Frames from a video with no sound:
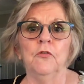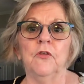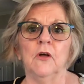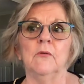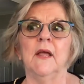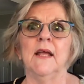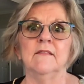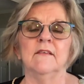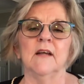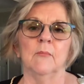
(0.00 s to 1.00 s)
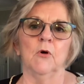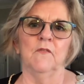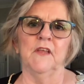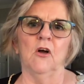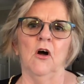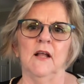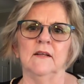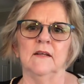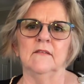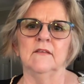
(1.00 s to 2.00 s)
that ended up on the
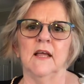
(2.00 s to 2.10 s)
island.